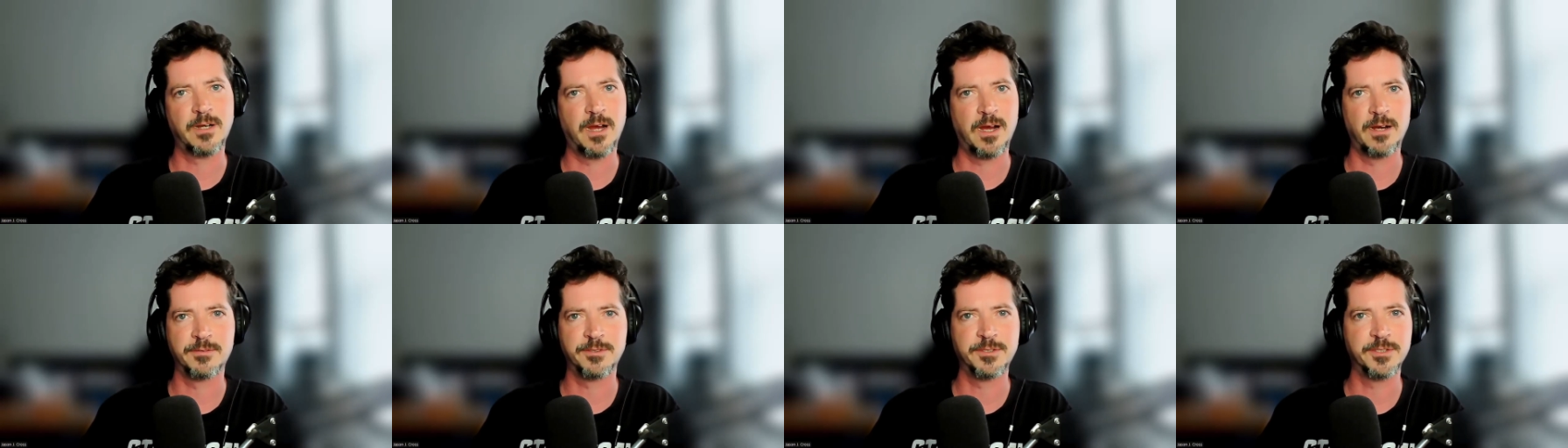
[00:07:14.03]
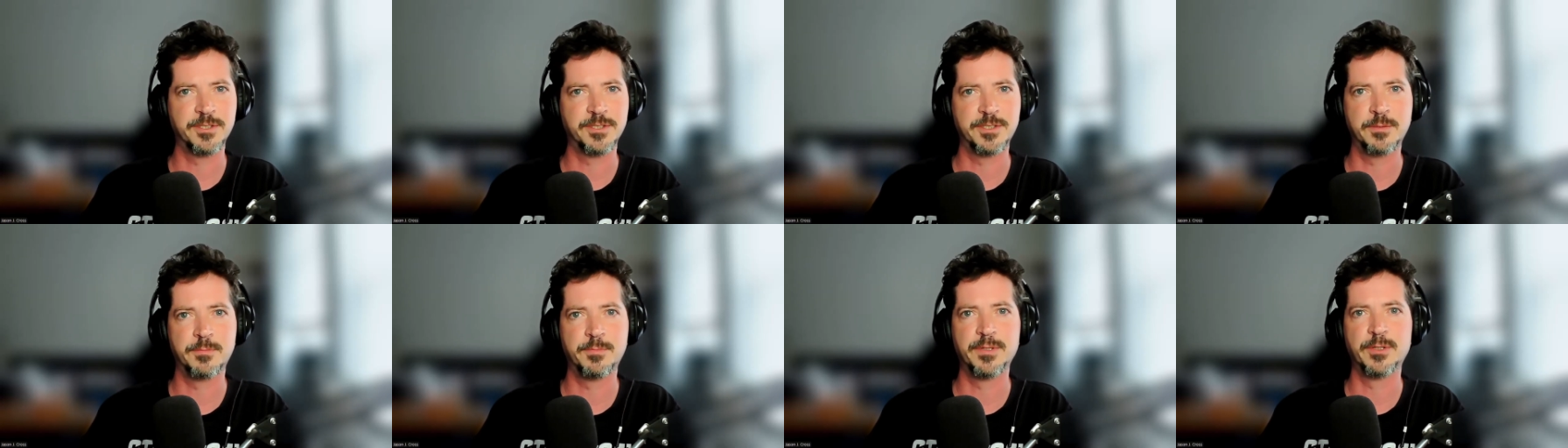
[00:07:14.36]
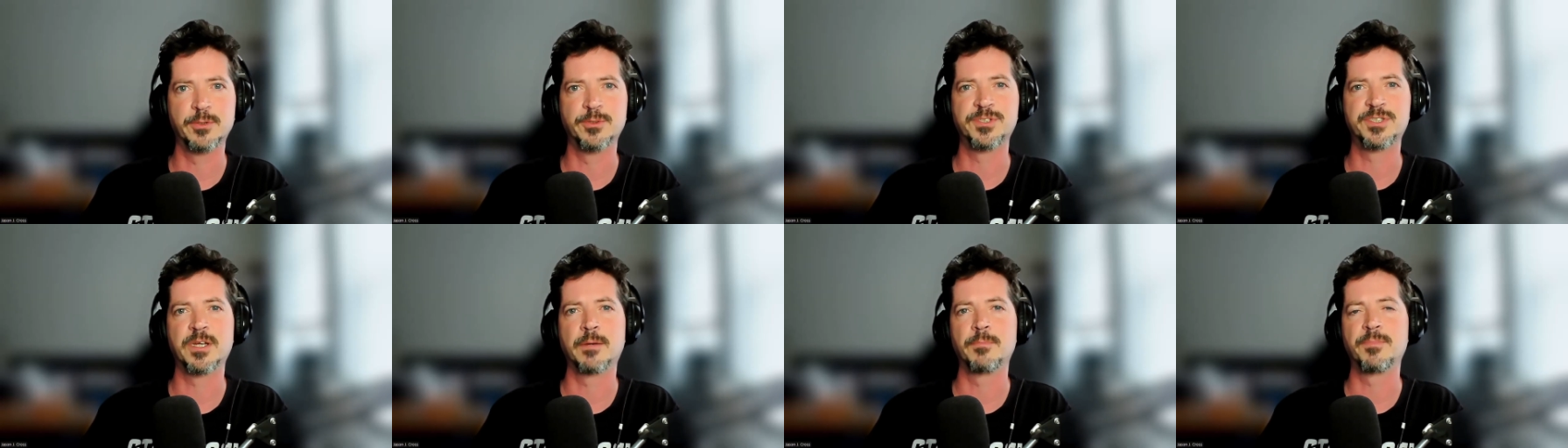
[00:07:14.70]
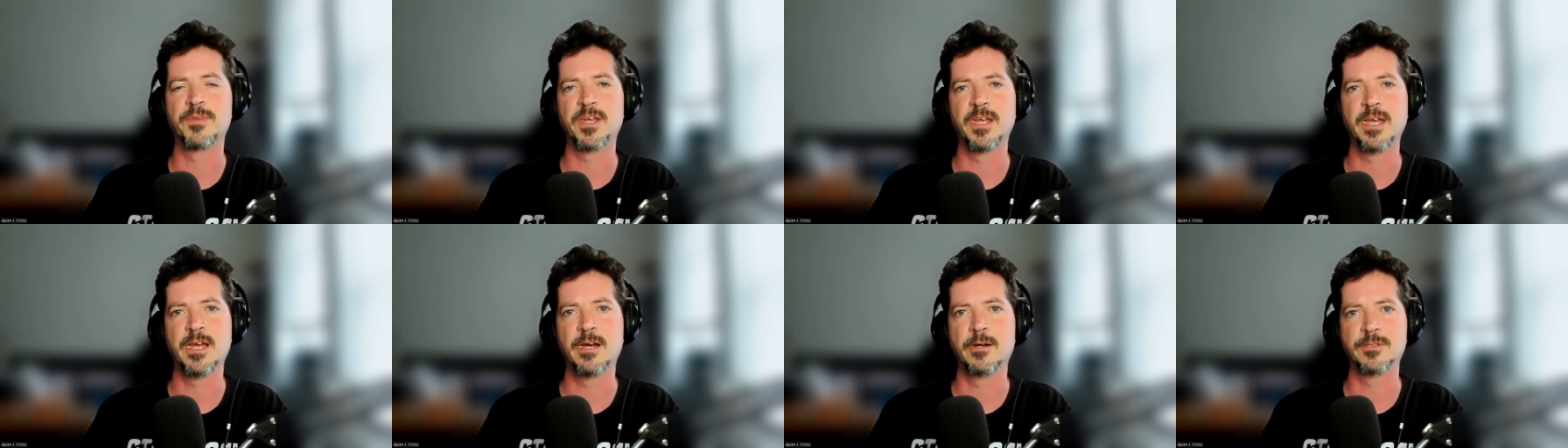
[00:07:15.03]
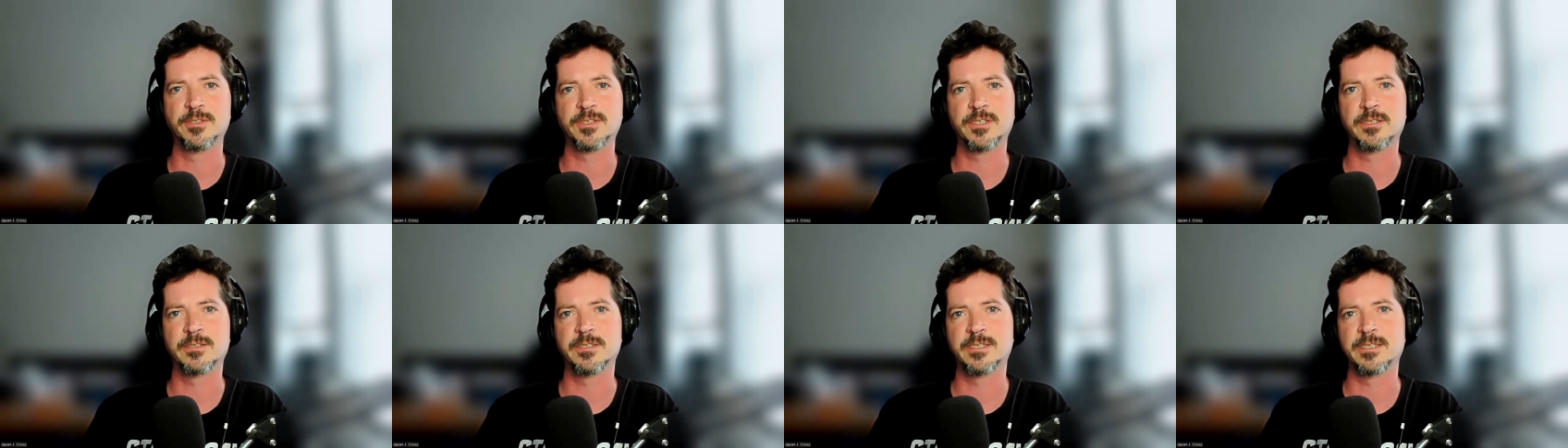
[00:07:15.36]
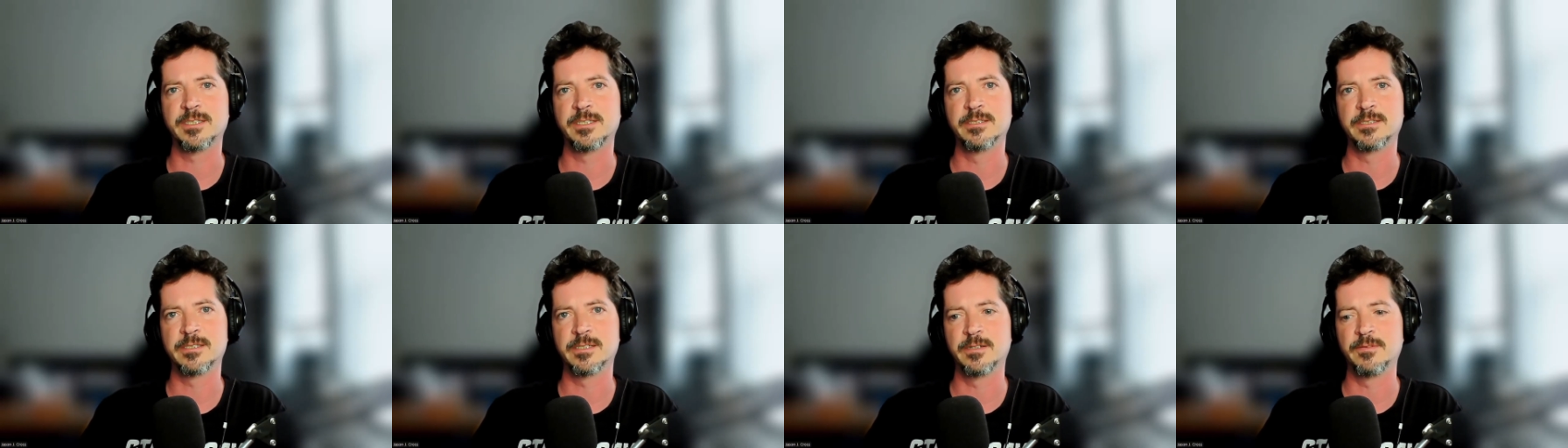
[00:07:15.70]
Obviously to build something else because
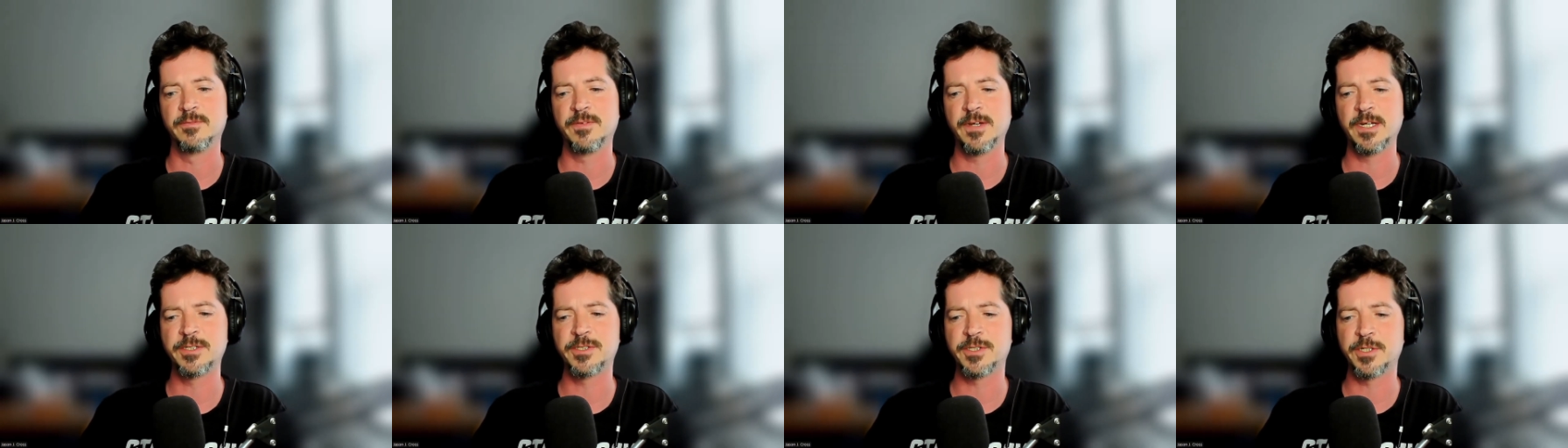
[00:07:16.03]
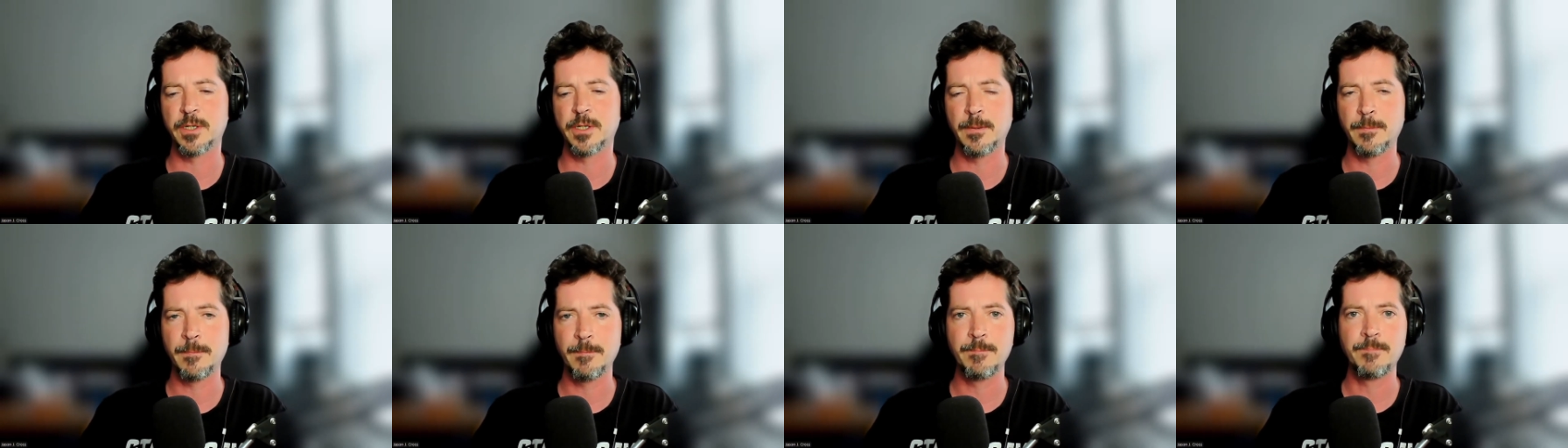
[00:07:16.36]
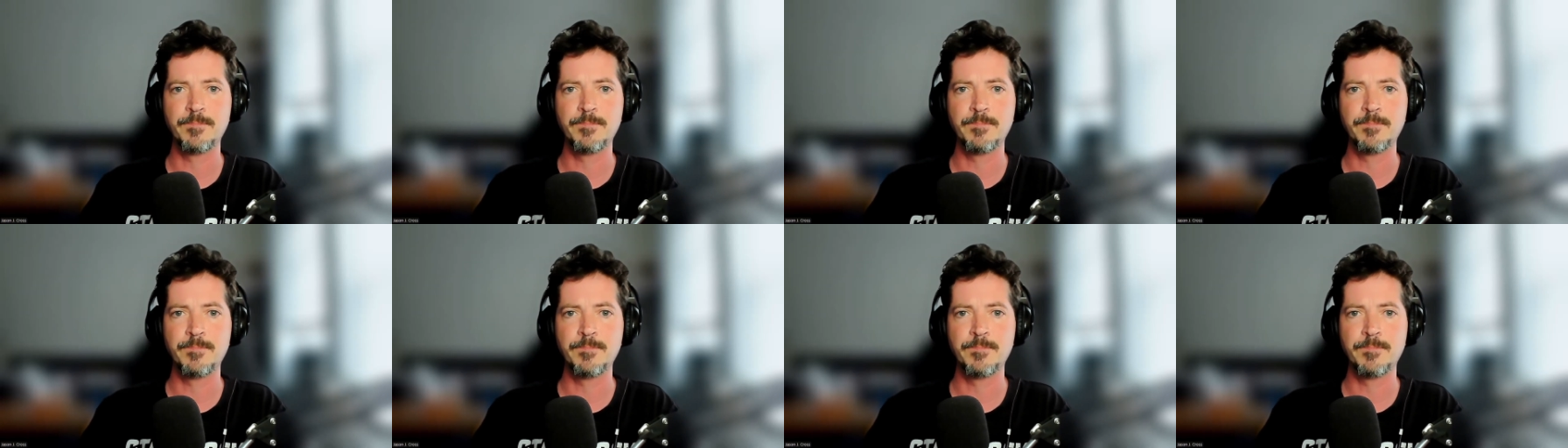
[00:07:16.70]
he is an inventor.